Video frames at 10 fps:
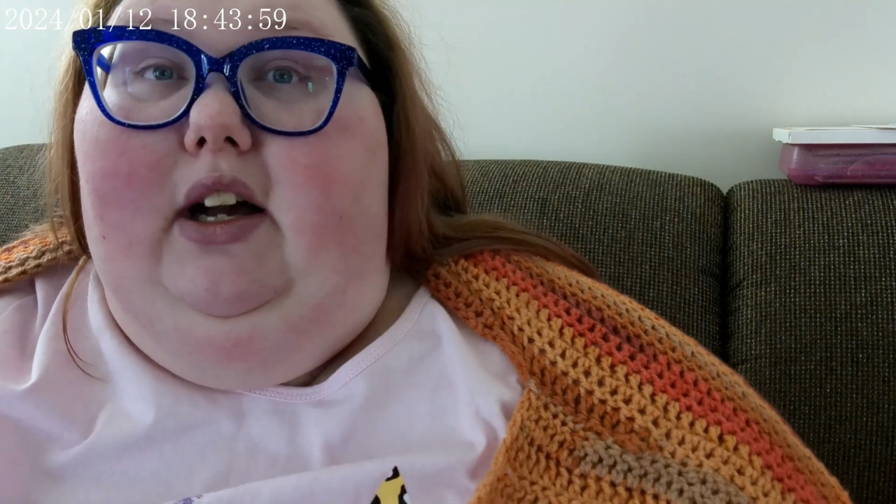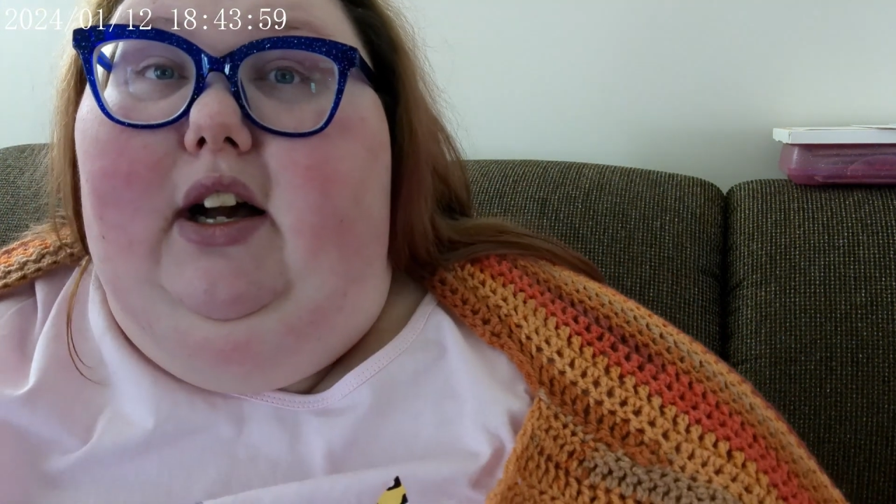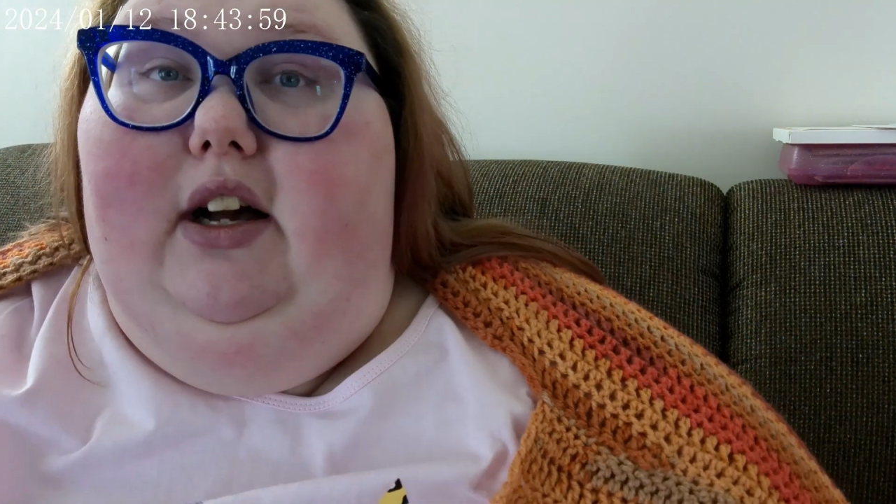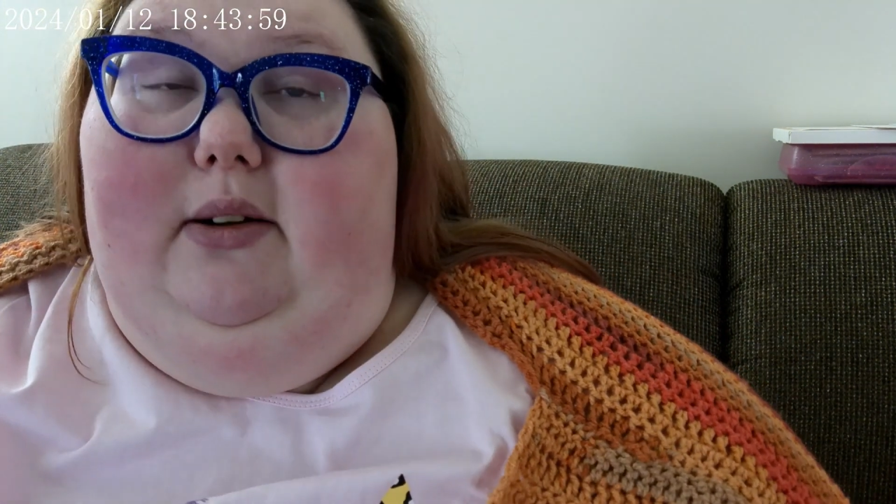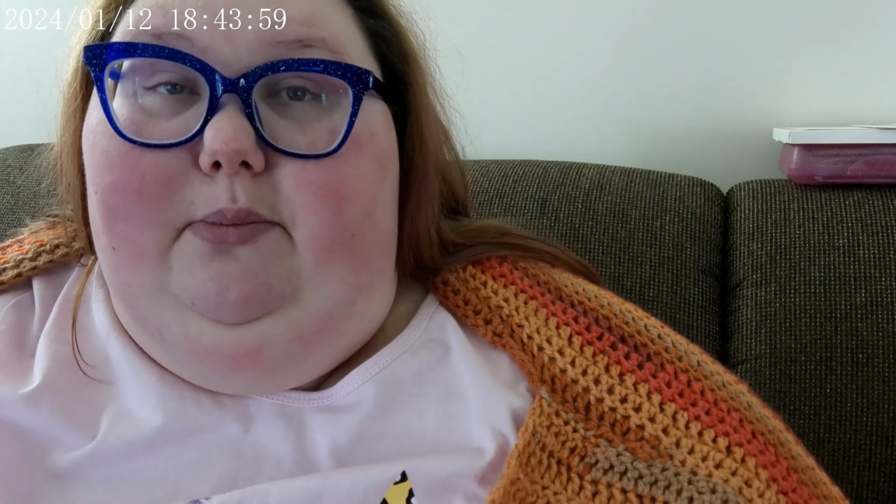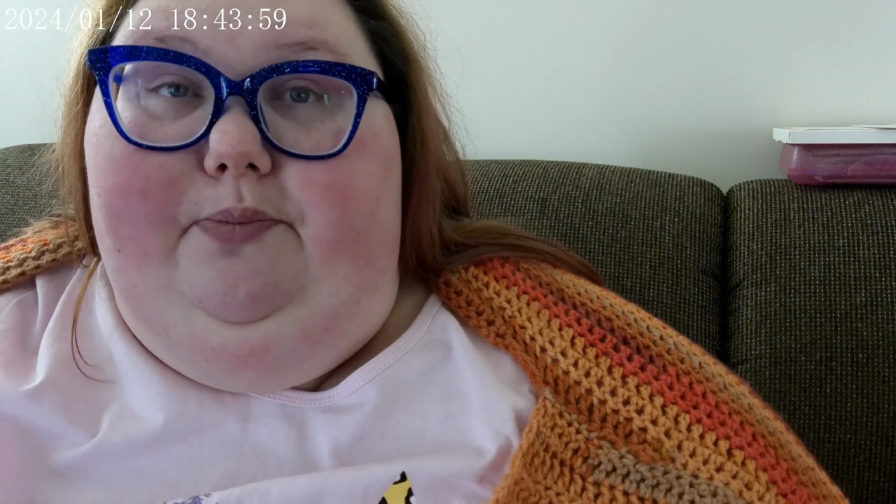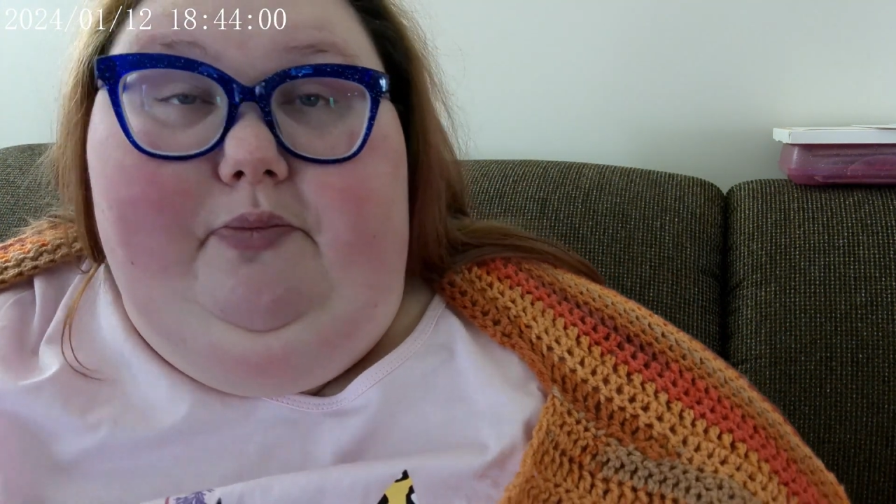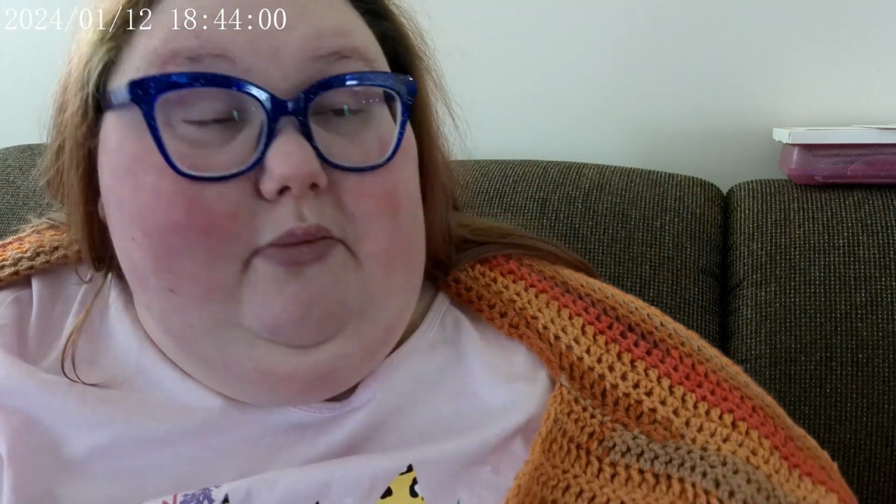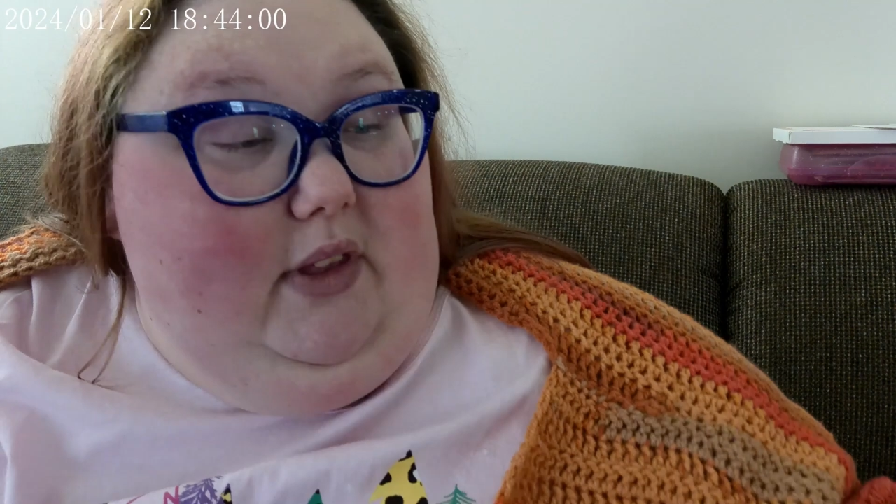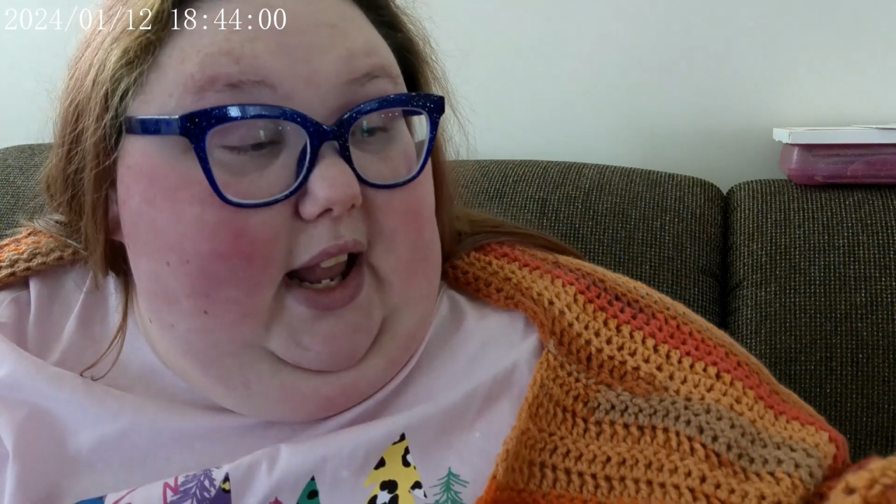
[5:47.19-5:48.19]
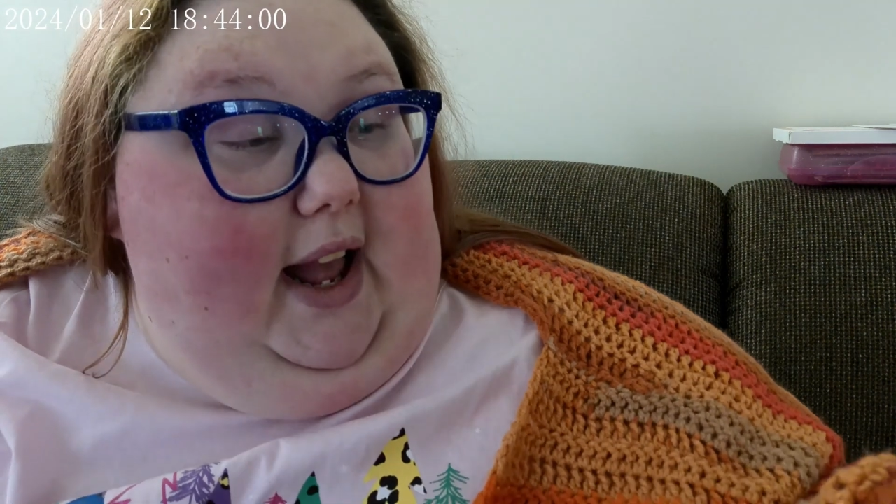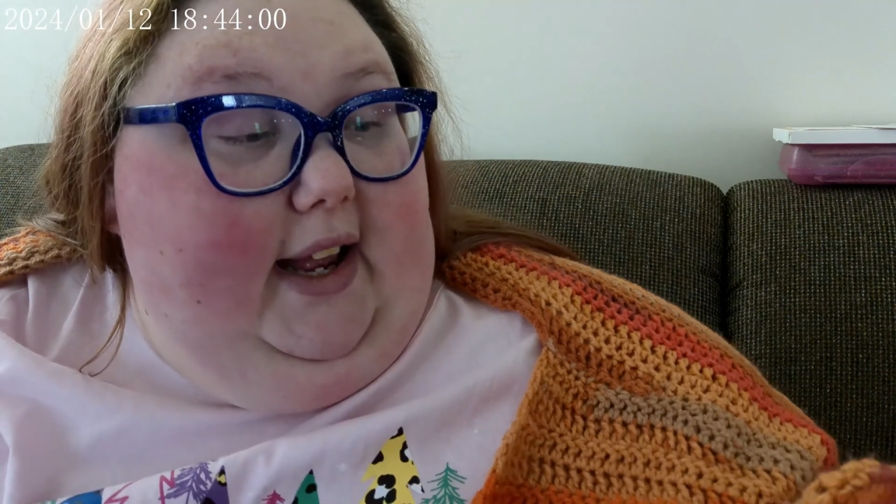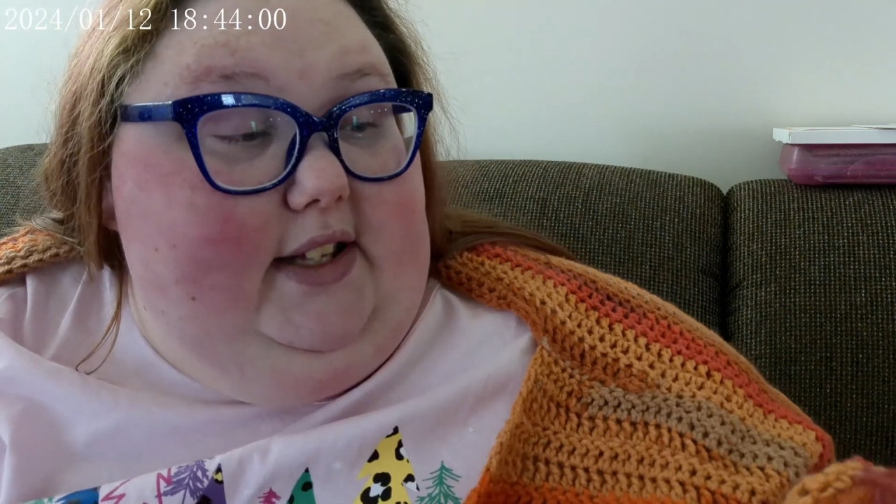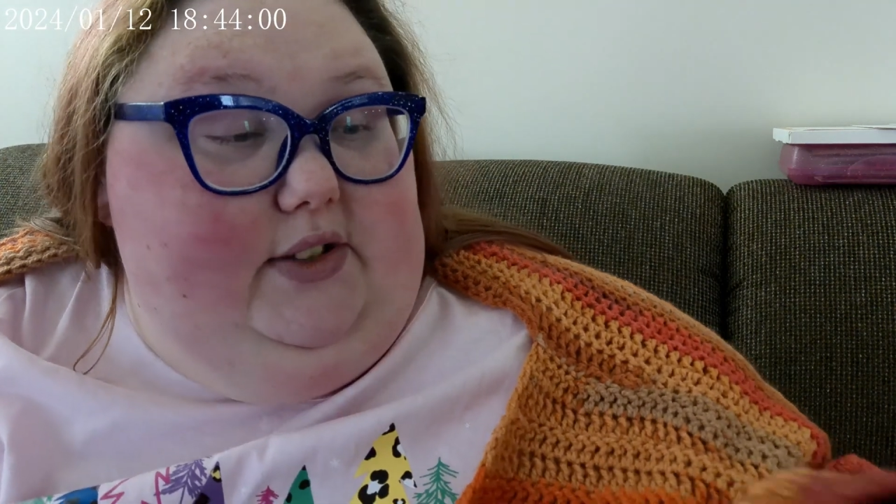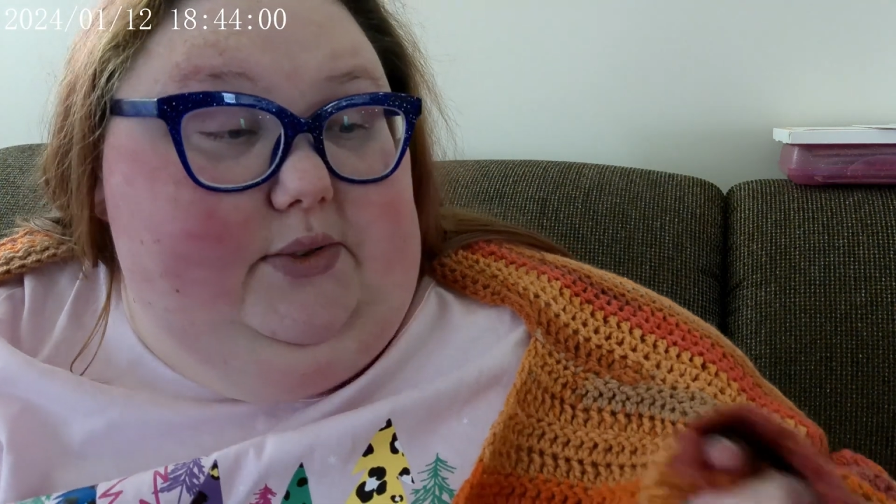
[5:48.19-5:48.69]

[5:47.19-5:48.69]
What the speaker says: I do